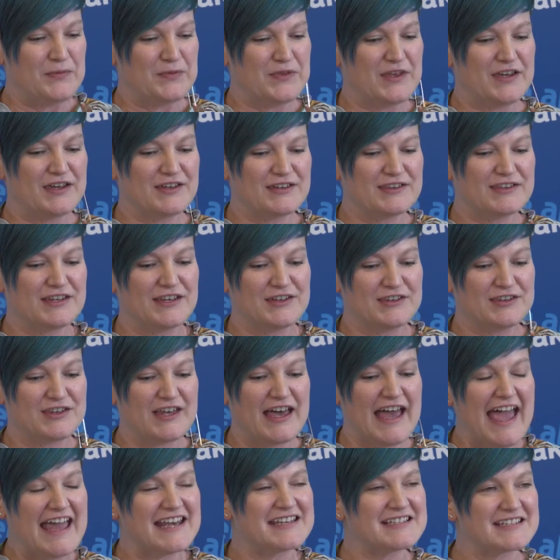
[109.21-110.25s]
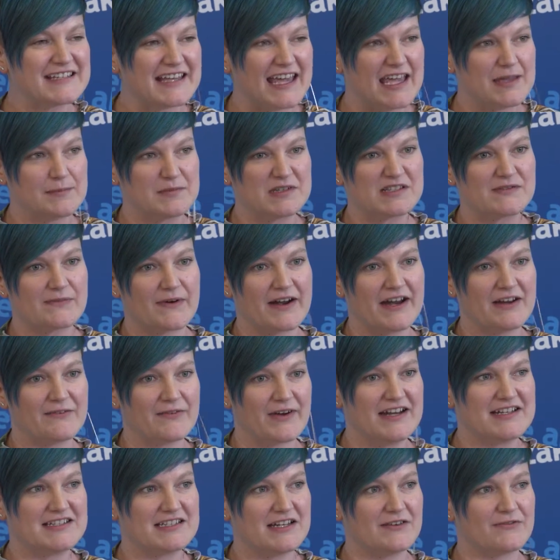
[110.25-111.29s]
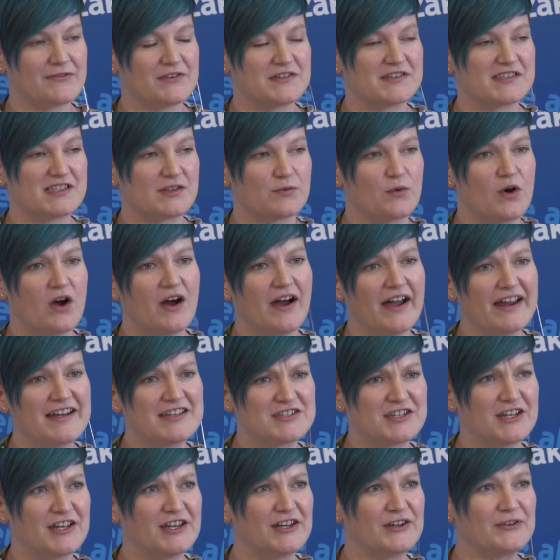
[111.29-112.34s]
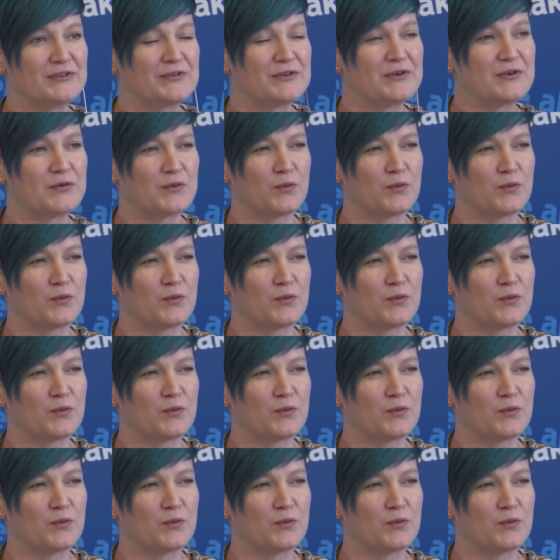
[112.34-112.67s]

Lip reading: the end game is very, very different. So what I do